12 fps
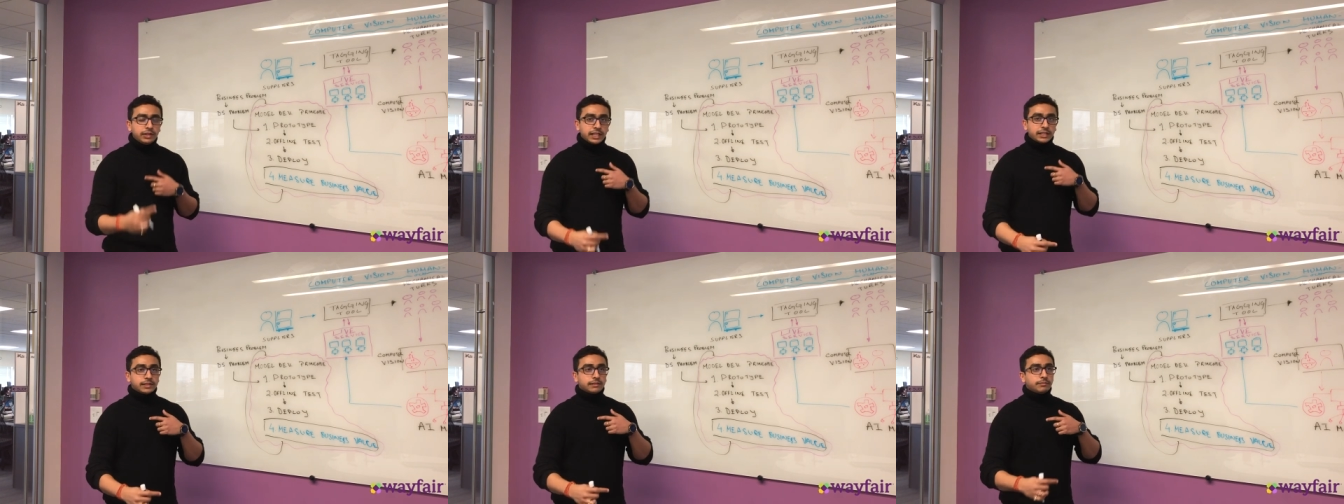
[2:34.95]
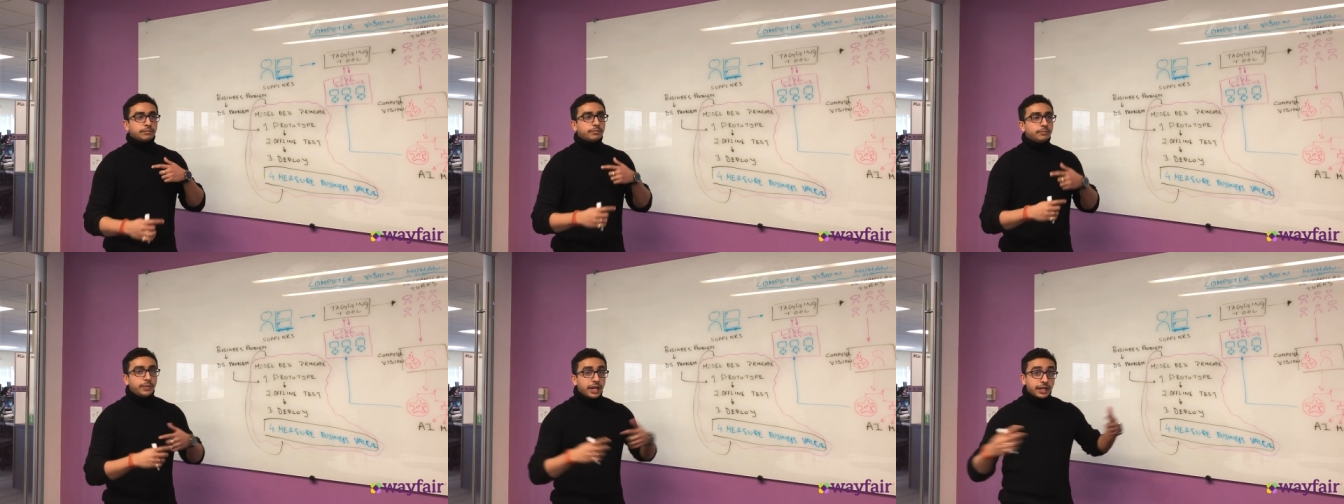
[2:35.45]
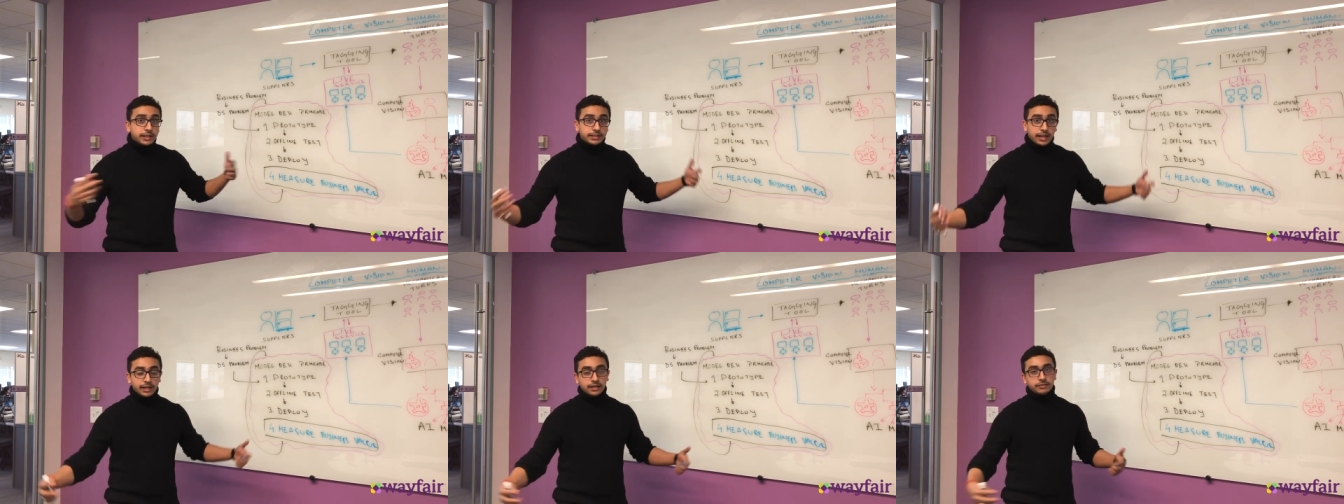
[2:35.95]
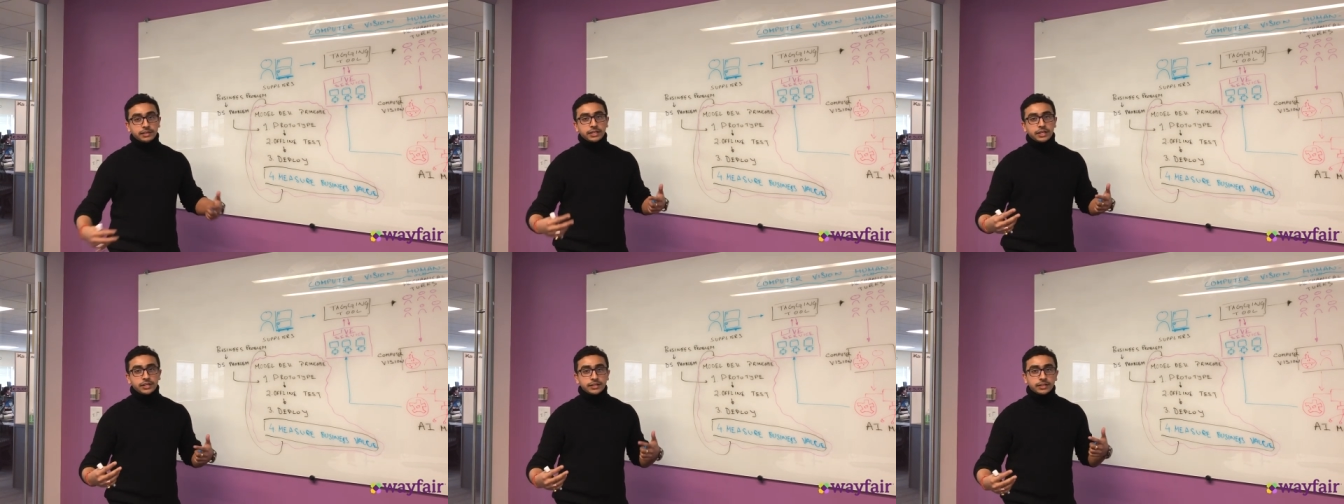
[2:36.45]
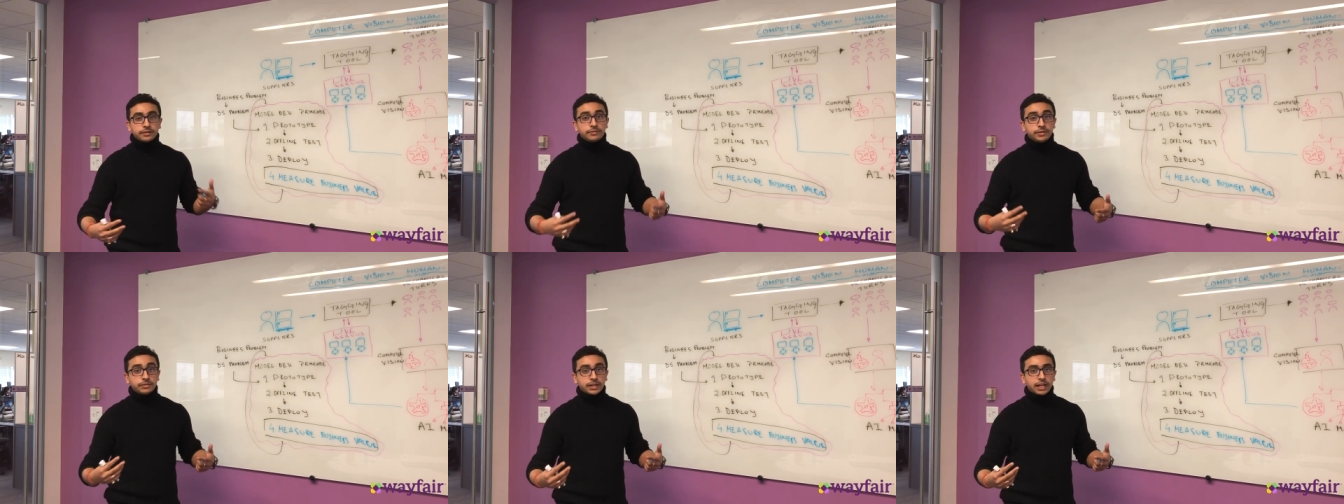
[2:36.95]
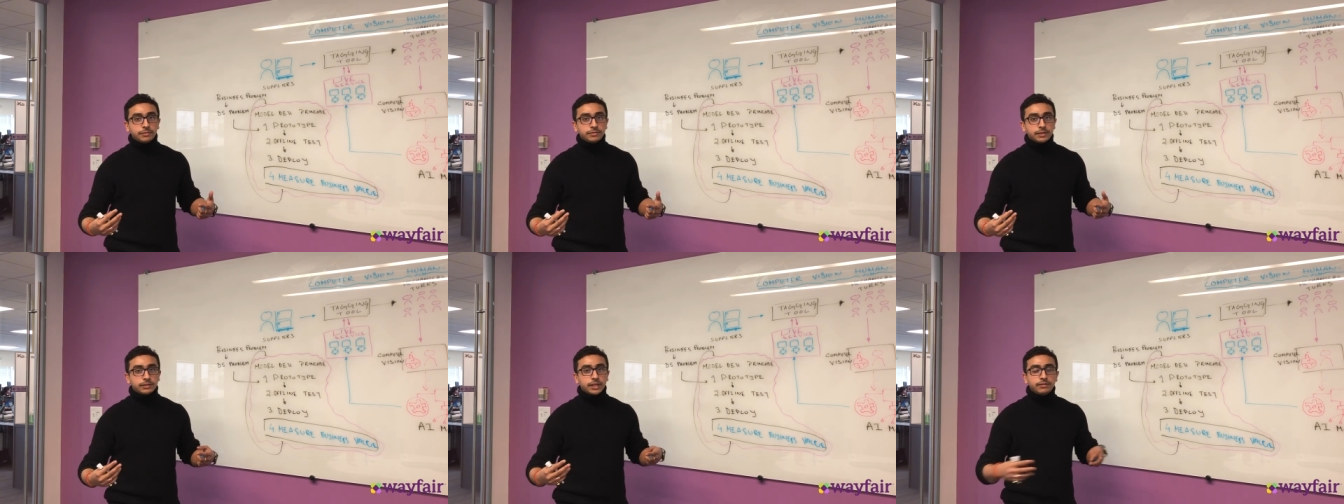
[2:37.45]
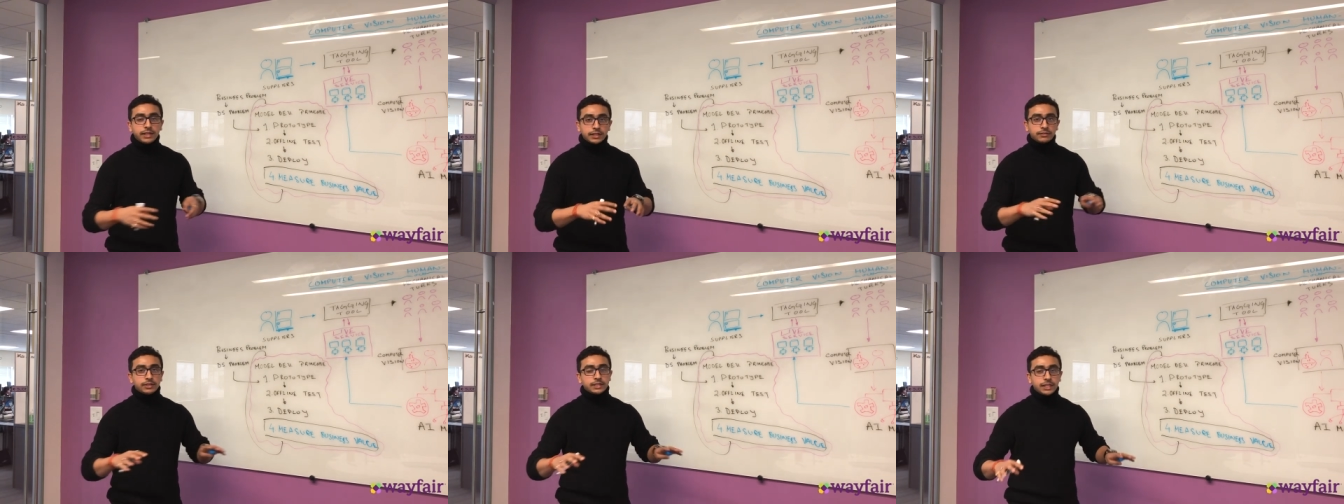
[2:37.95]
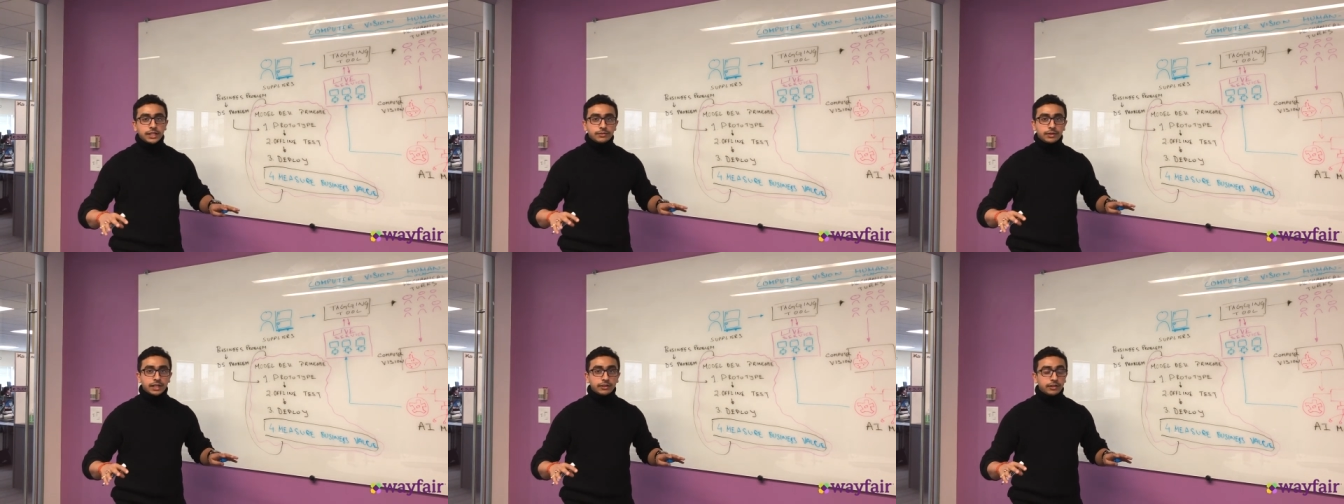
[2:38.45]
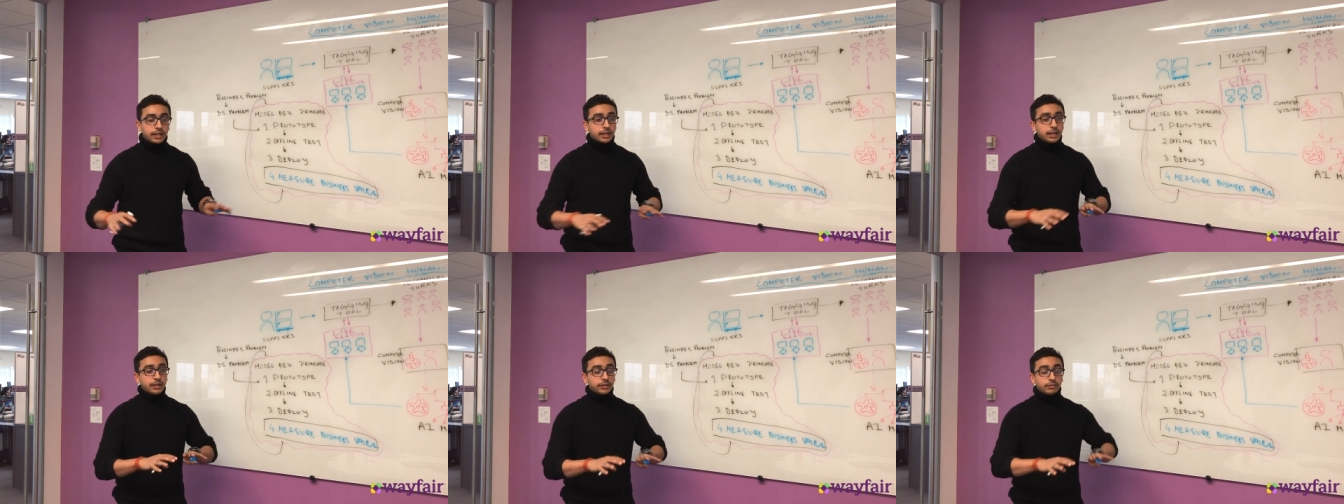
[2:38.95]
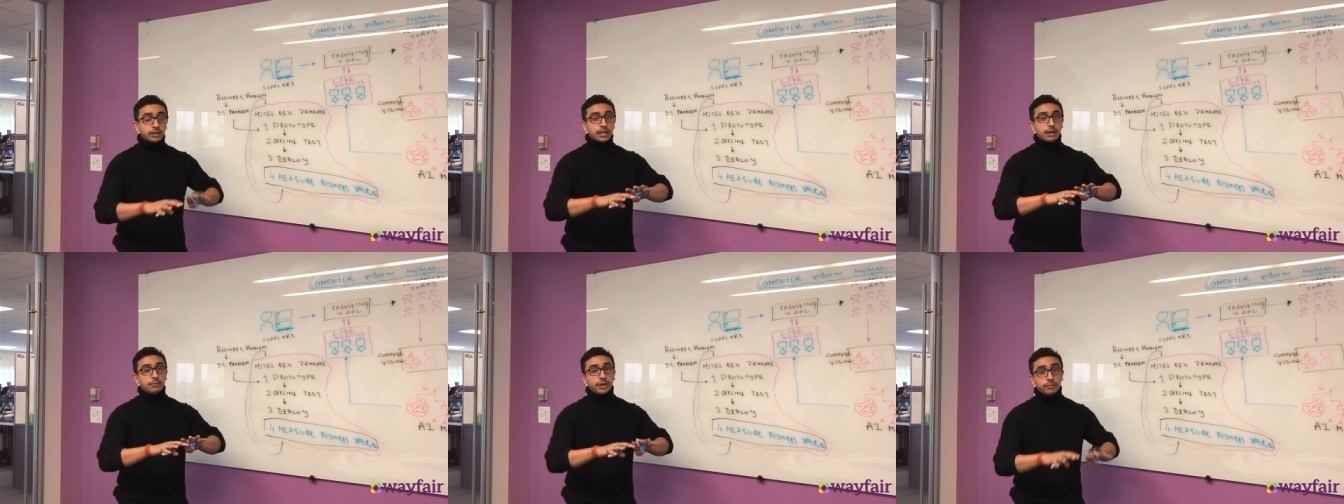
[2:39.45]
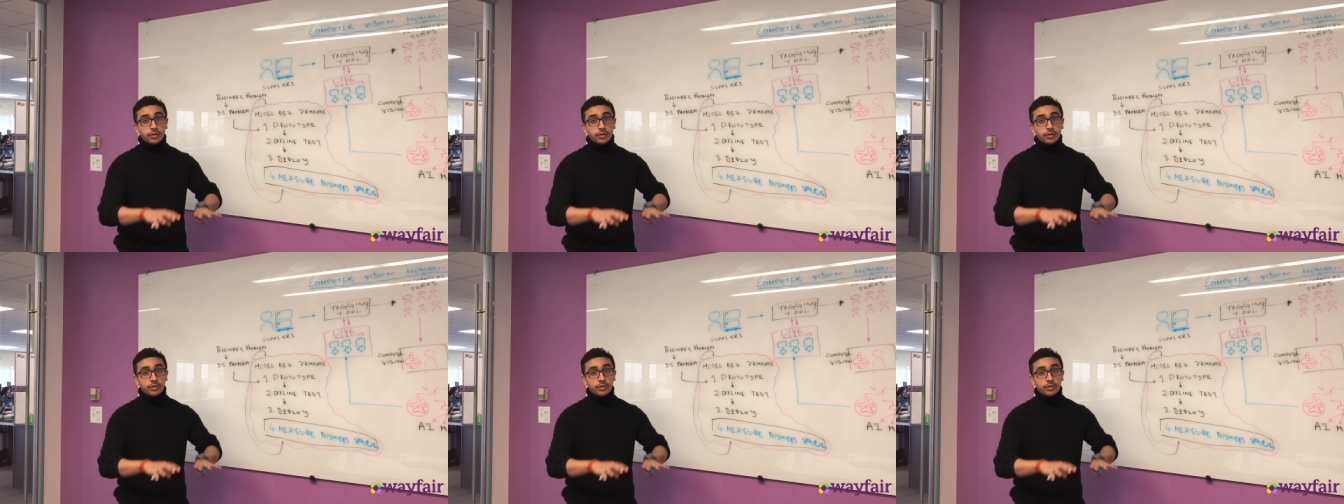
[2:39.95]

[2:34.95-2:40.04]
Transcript: through this big cycle of iteration a few times till we get to a stage where you're like, you know what, my